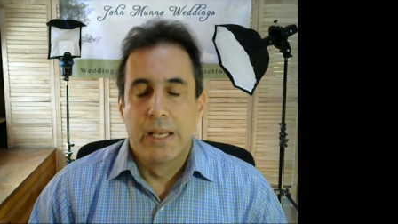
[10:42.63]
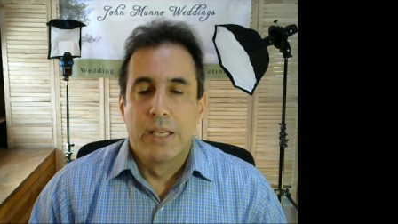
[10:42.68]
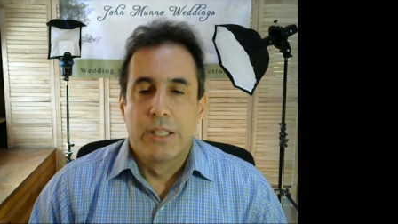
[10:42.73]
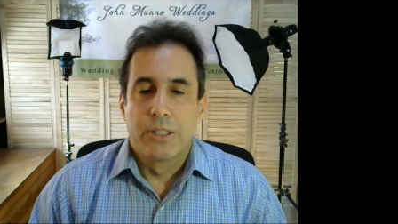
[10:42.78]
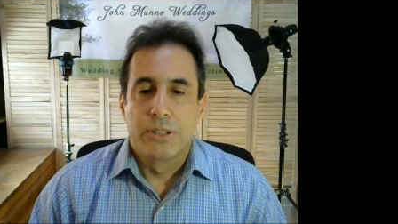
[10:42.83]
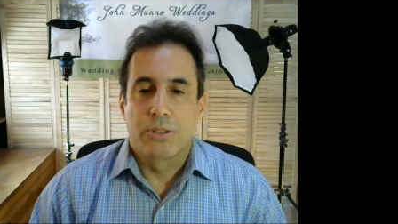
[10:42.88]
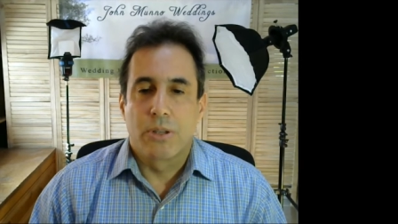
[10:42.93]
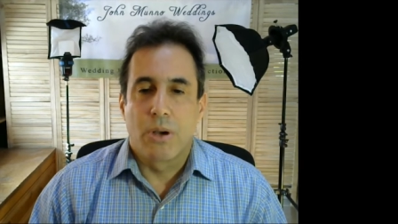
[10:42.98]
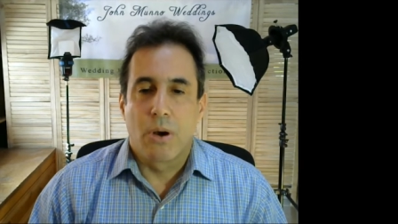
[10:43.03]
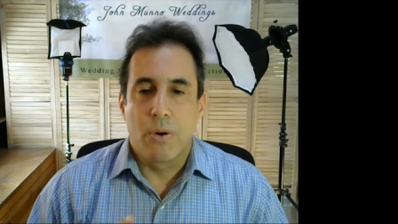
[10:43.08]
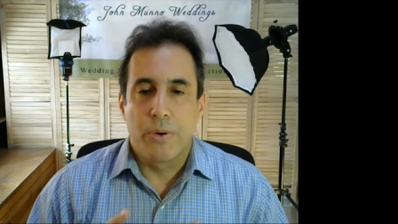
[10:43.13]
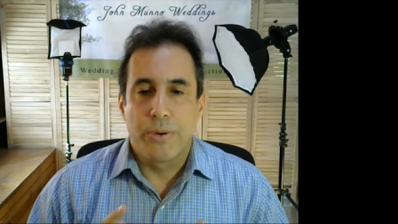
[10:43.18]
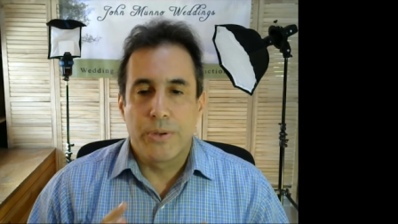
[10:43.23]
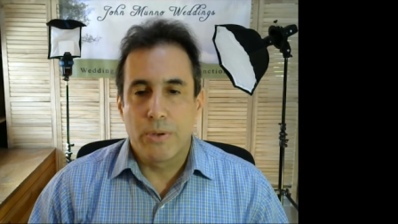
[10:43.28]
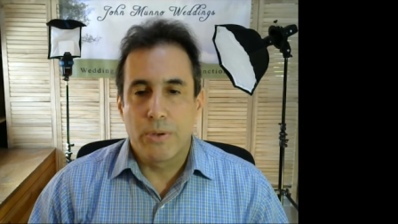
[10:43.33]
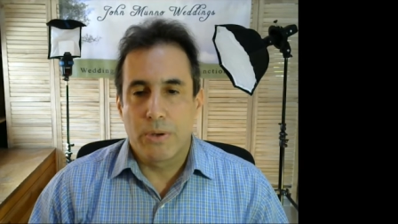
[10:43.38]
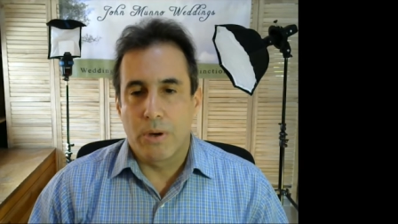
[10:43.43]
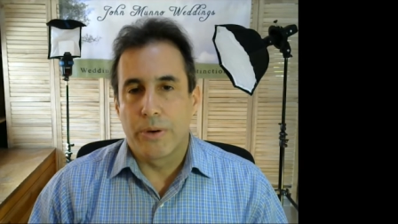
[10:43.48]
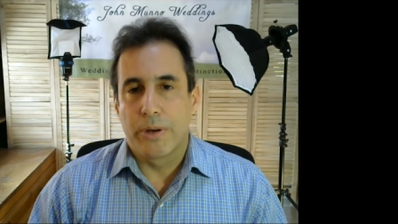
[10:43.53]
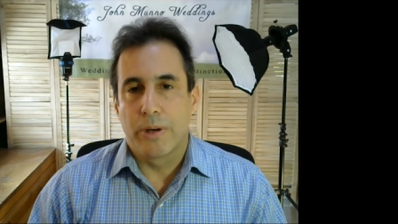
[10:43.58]
So you
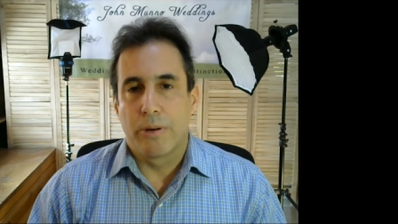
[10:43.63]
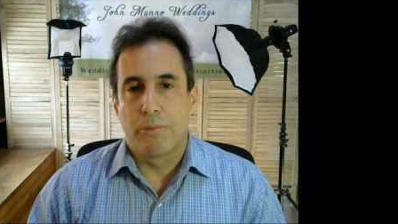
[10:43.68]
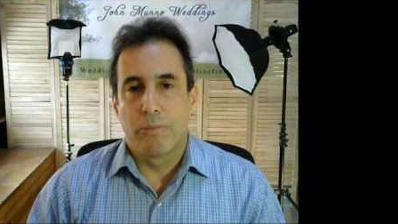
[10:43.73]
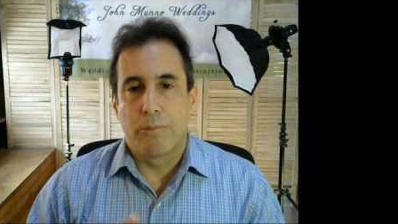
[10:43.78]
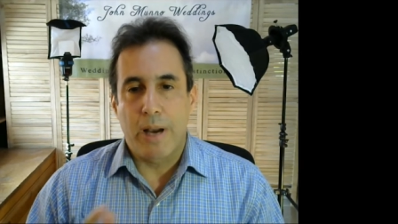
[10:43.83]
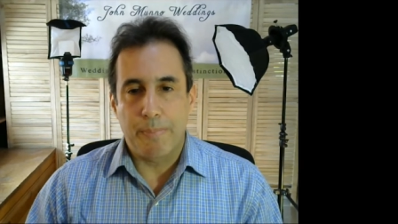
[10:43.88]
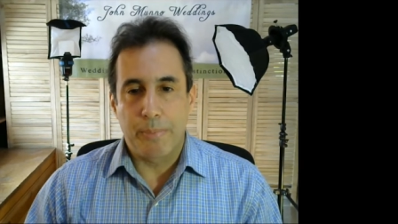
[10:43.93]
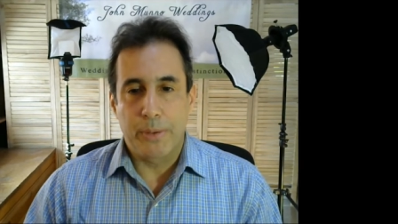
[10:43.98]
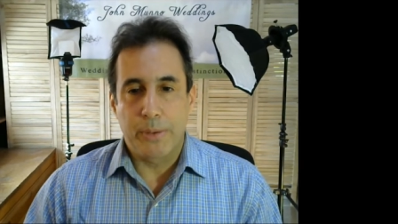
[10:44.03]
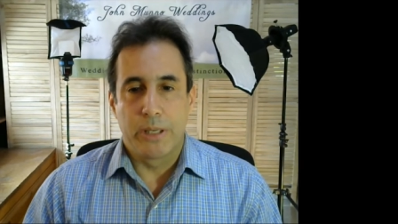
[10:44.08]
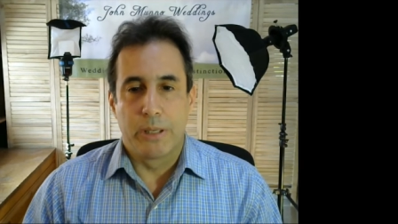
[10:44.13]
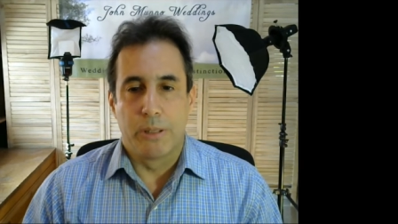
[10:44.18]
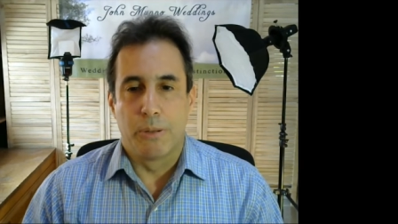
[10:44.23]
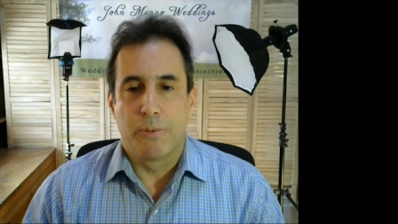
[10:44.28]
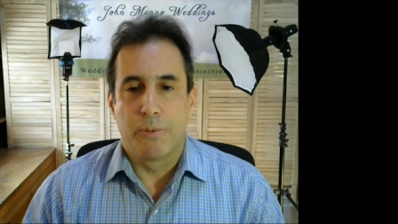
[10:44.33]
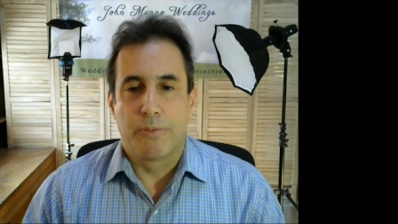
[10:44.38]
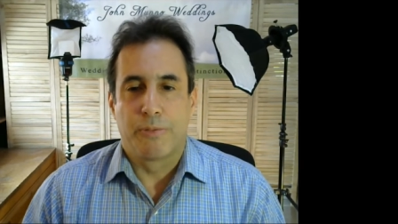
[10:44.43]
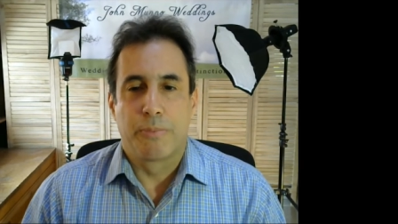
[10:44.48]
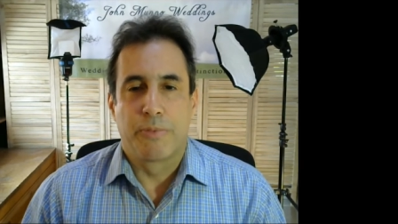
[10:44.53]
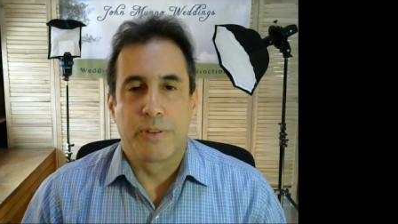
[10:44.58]
go to a
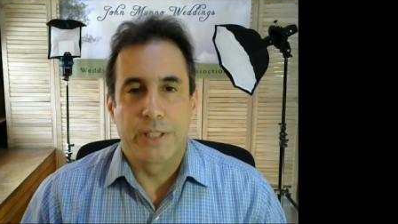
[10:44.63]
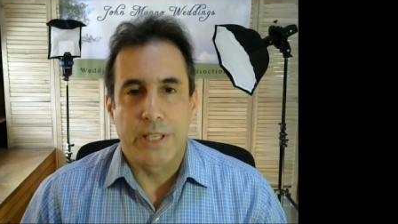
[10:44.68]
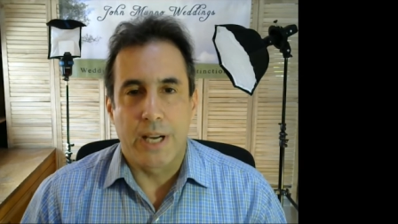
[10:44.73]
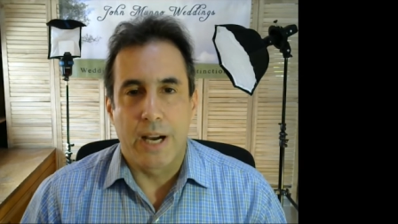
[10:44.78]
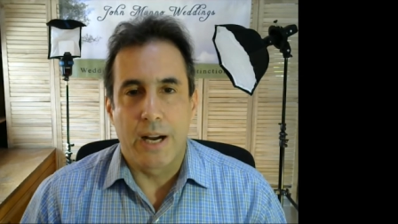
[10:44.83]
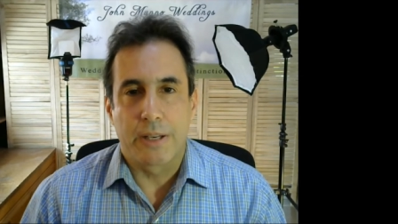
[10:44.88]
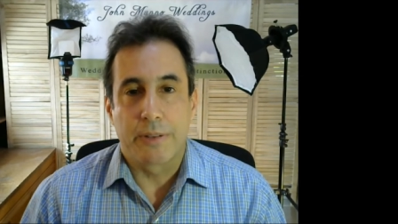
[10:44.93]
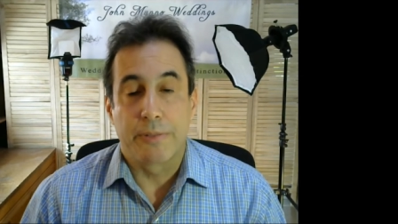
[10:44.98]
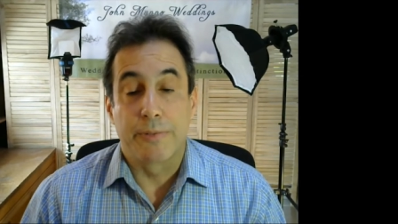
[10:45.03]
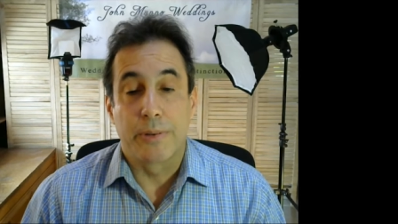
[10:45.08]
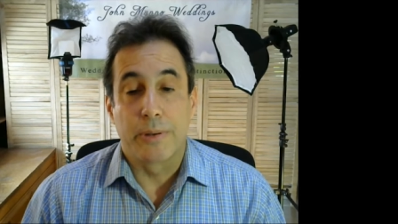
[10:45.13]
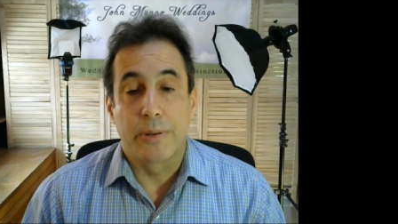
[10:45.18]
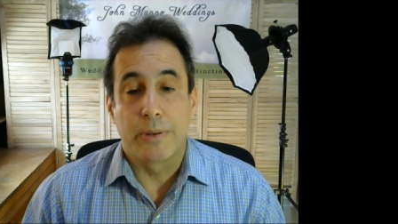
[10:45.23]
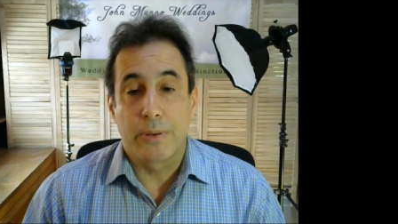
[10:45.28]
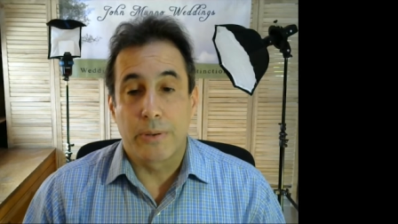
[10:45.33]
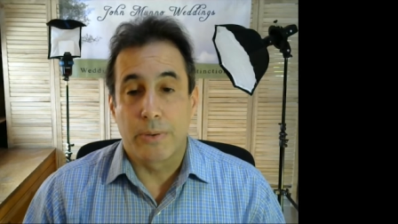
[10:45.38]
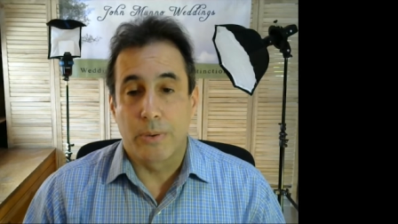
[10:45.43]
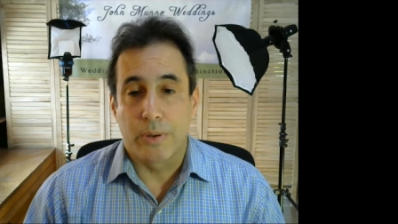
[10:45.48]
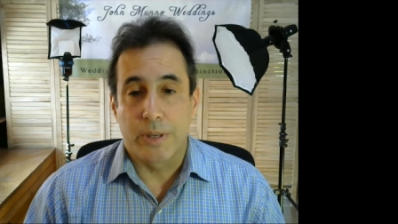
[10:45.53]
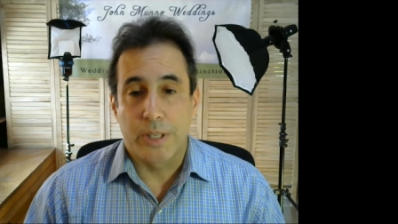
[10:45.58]
reputable photographer
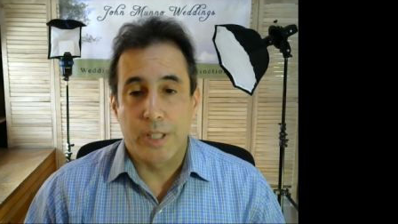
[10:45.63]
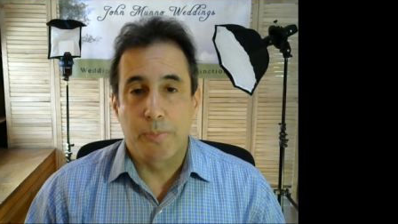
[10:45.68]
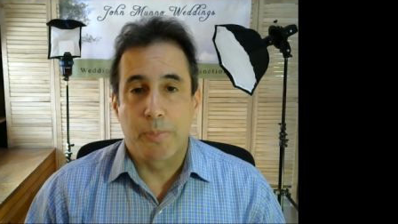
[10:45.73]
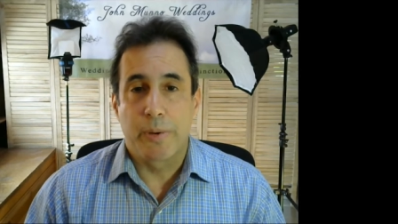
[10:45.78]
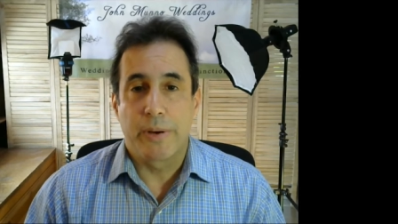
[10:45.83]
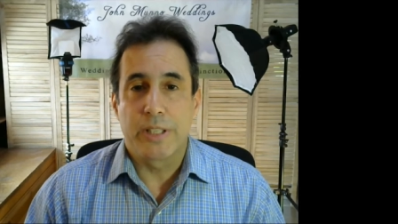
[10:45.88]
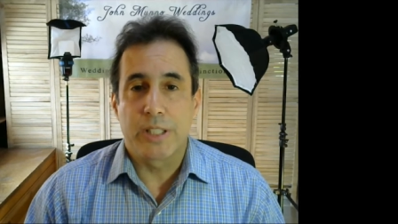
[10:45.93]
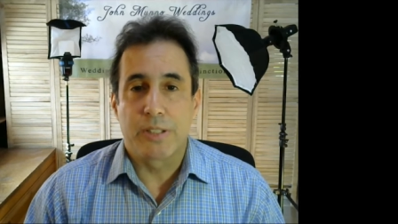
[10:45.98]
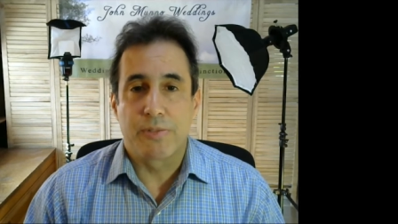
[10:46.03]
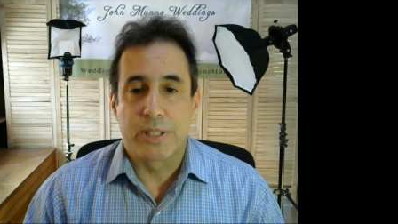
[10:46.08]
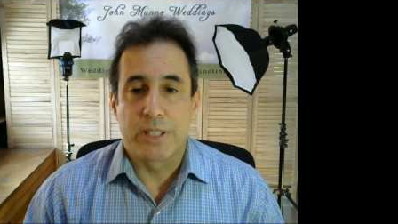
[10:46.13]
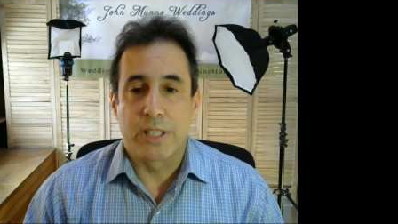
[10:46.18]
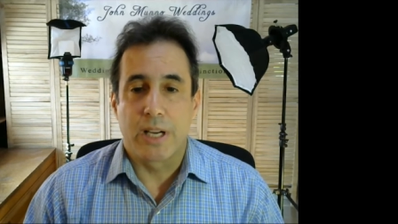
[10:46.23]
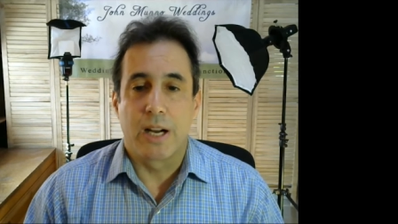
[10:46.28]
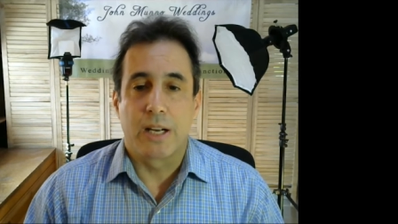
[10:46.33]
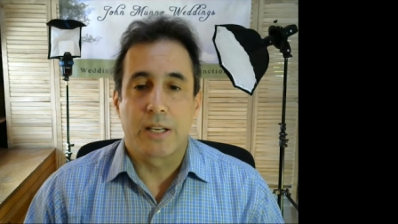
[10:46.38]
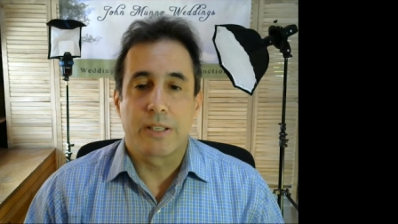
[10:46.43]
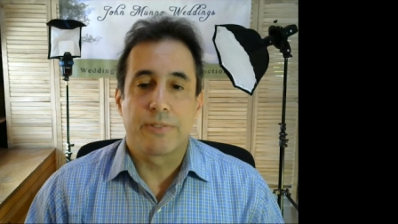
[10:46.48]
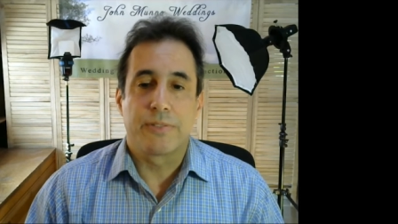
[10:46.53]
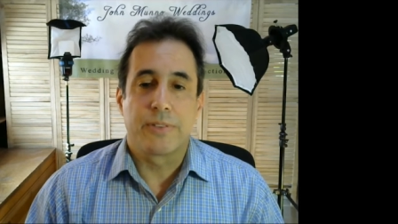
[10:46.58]
or experienced
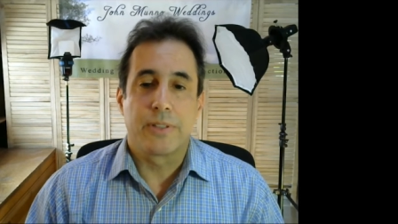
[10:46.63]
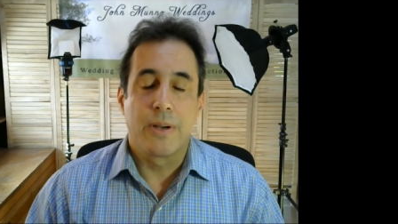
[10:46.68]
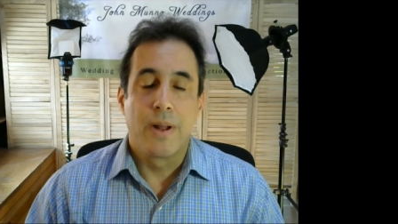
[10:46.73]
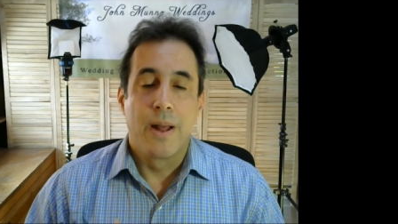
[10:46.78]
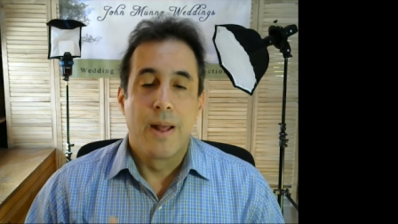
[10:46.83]
photographer,